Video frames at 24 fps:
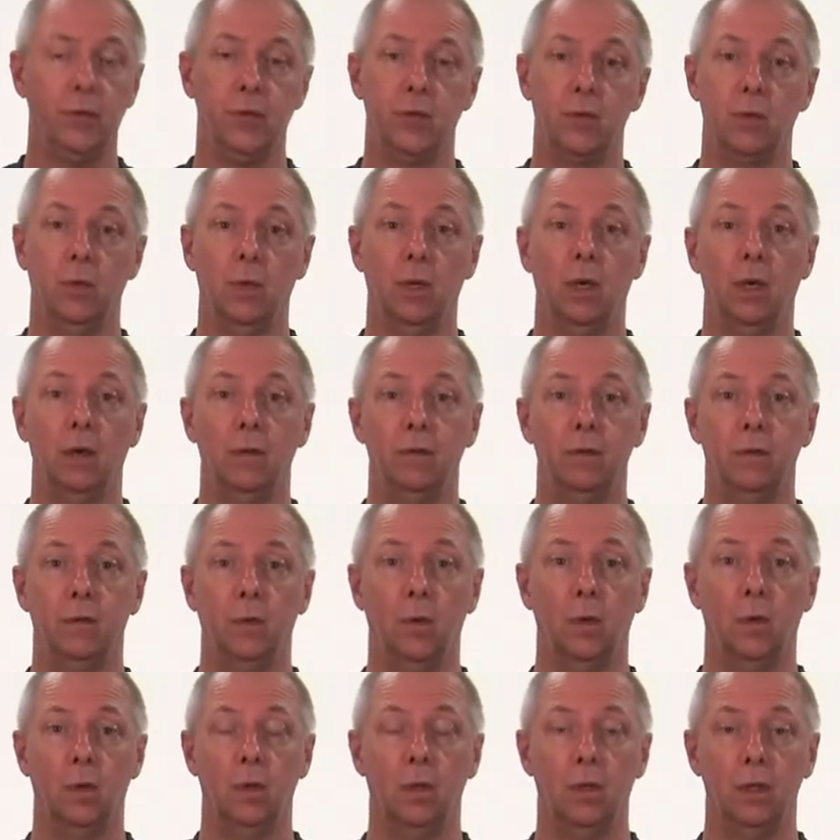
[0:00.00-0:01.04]
than strong enough
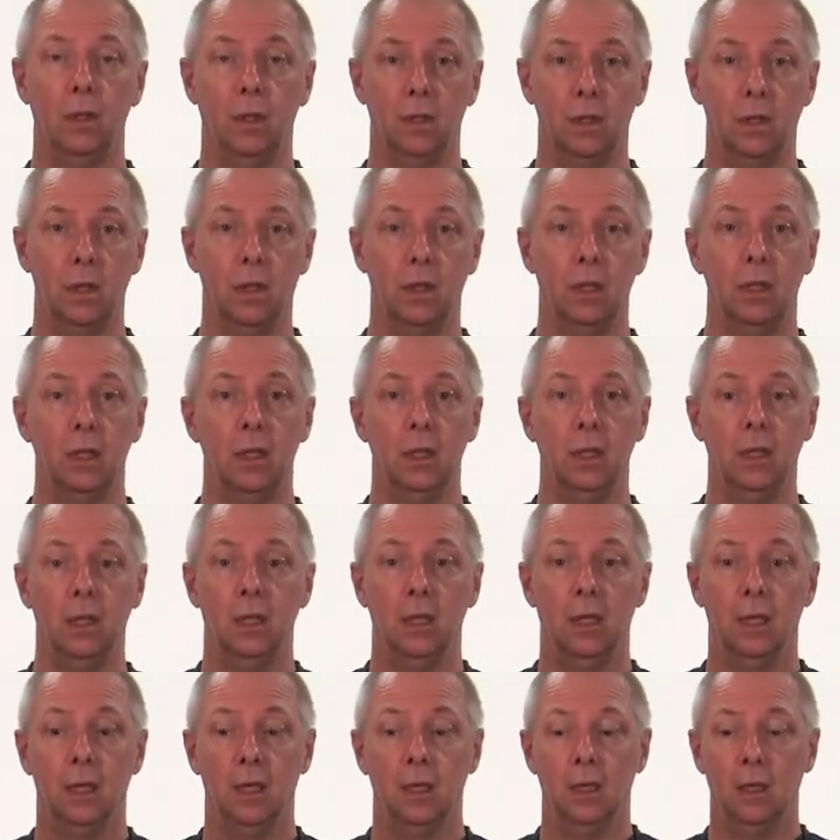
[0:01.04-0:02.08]
for your dolly.
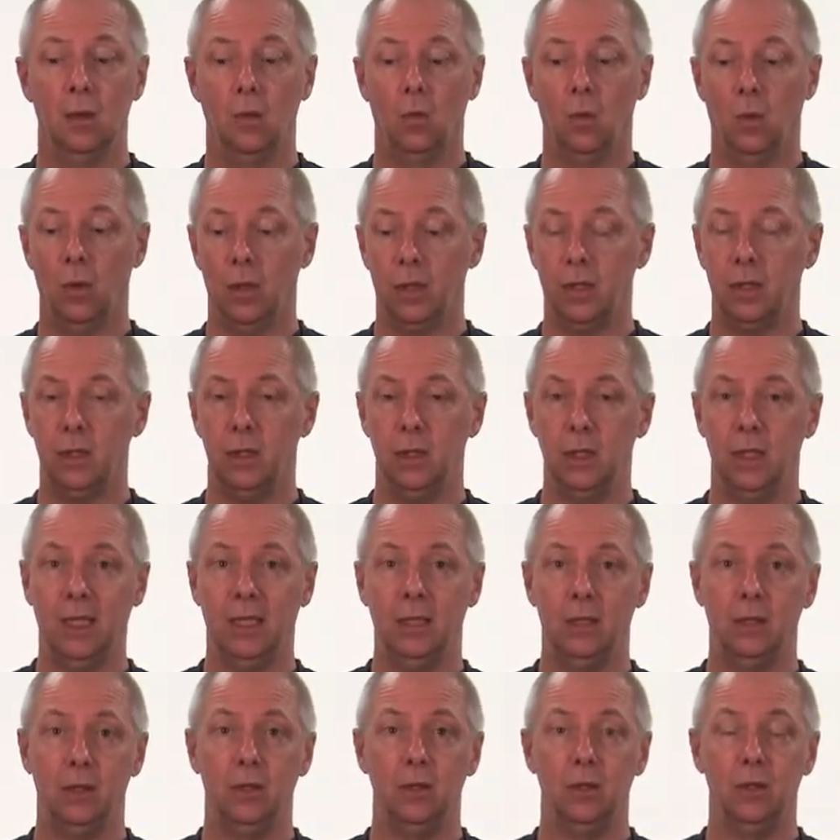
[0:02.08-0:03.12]
What you
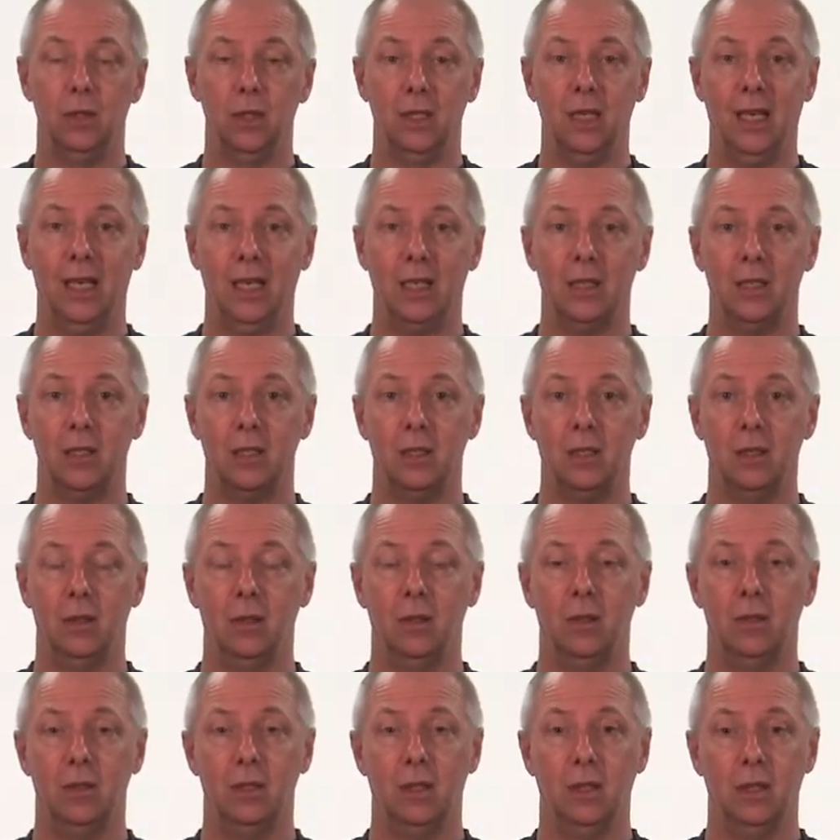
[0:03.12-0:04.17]
need to do next
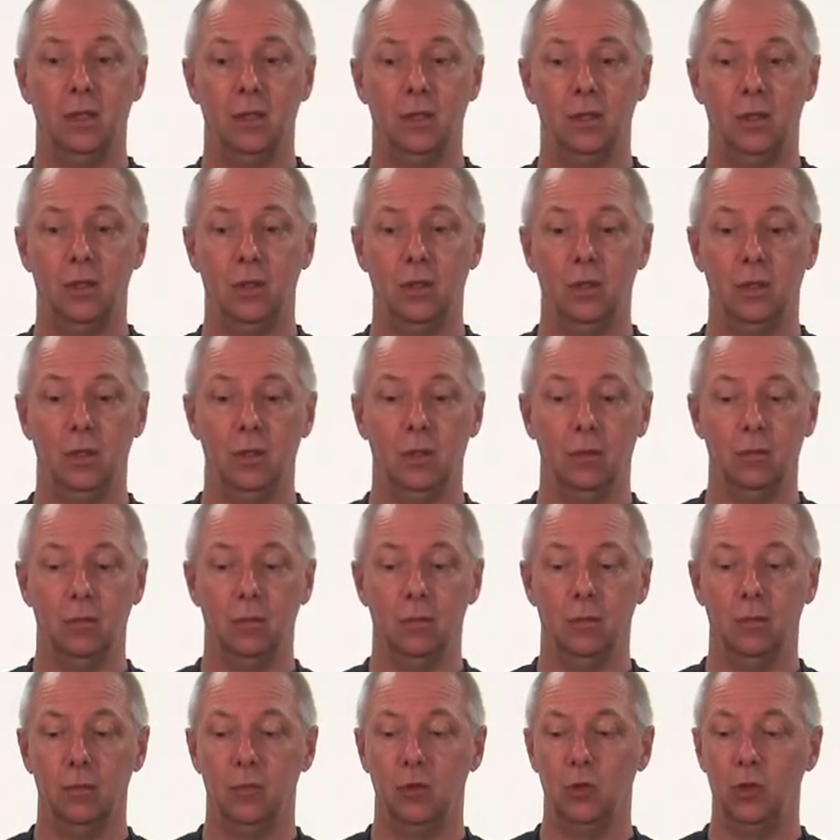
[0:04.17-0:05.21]
so that you can
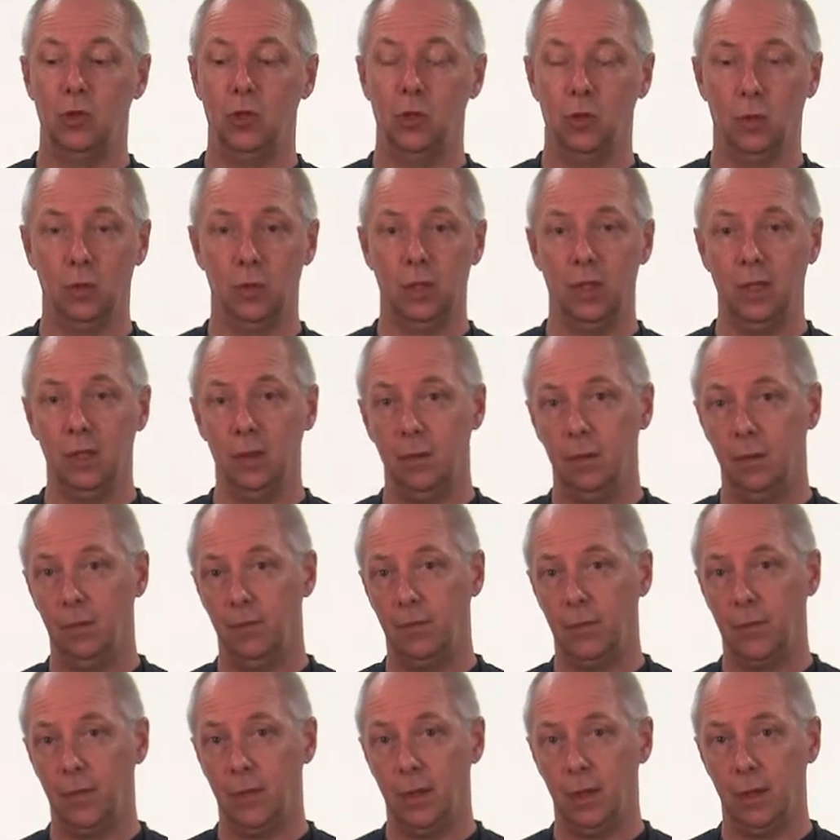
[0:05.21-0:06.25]
join
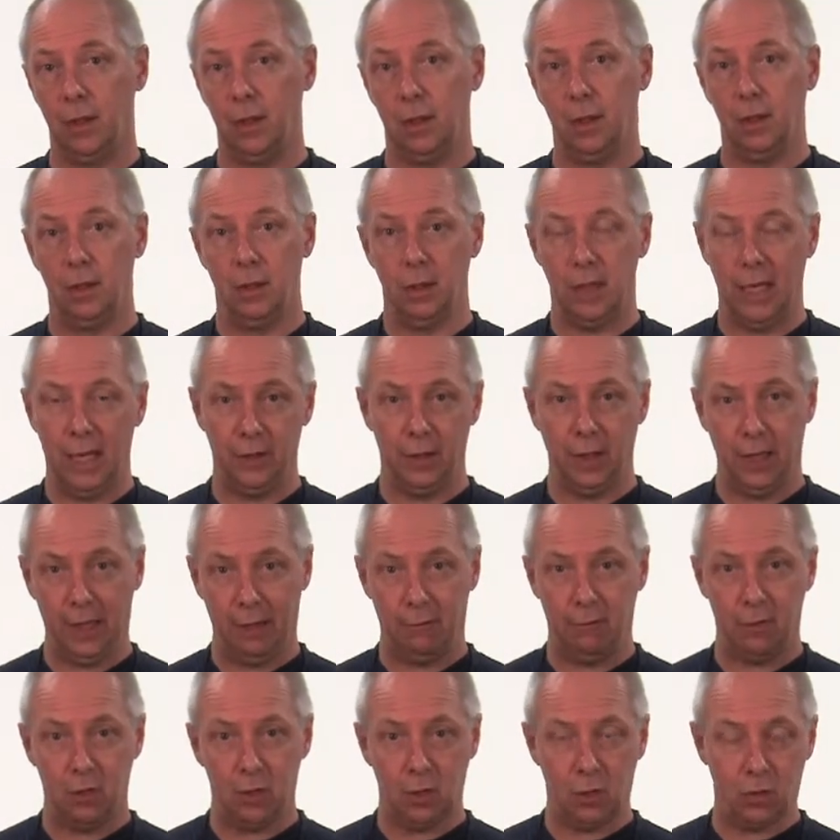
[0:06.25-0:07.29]
other
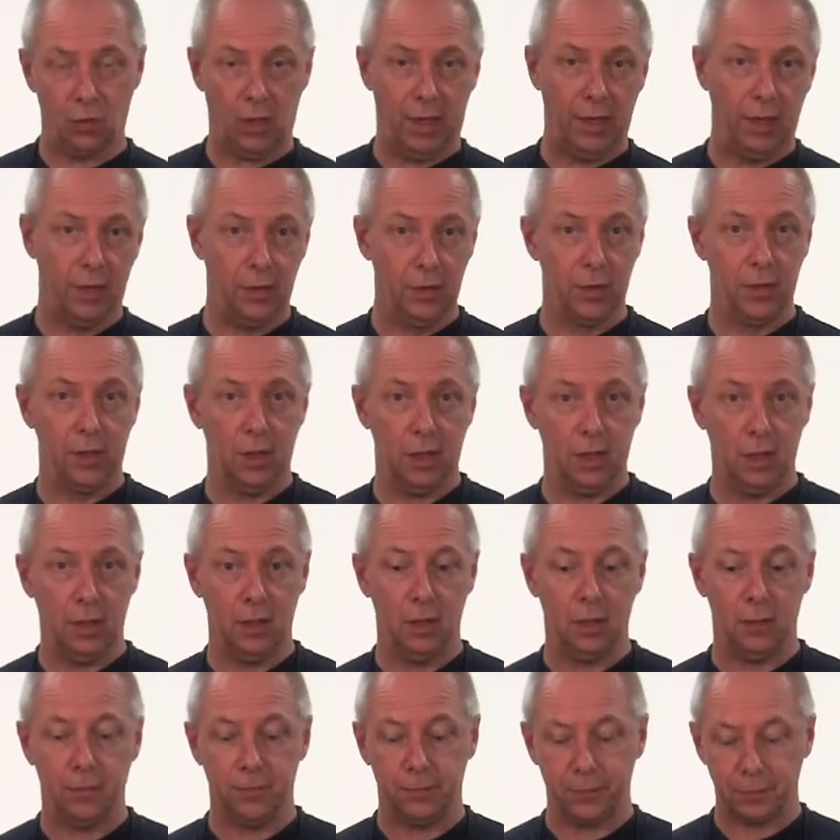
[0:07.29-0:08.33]
lengths straight onto
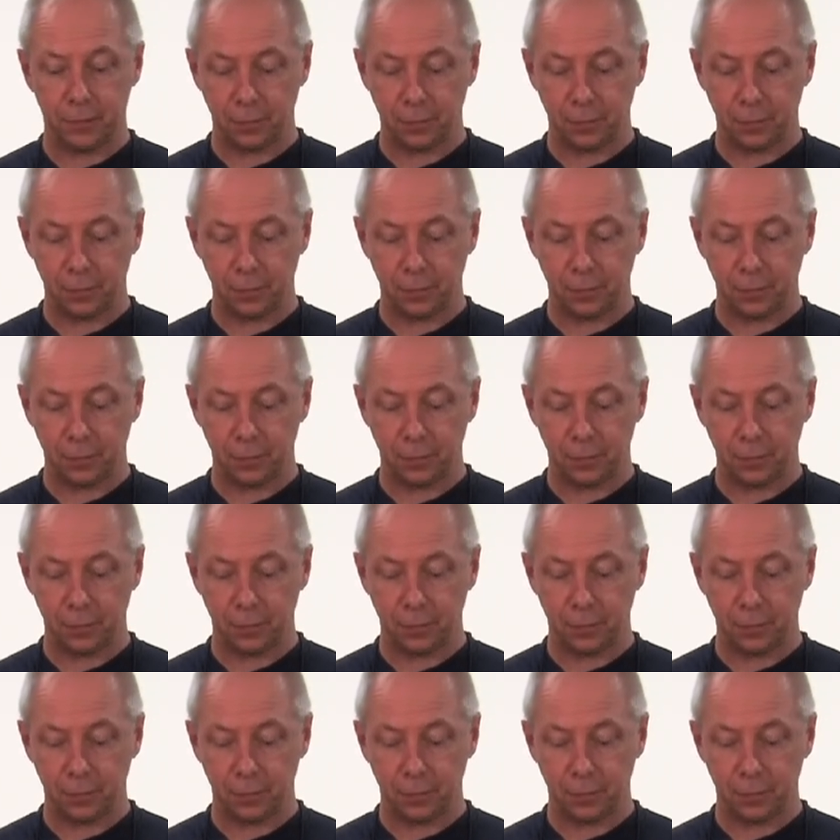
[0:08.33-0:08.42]
these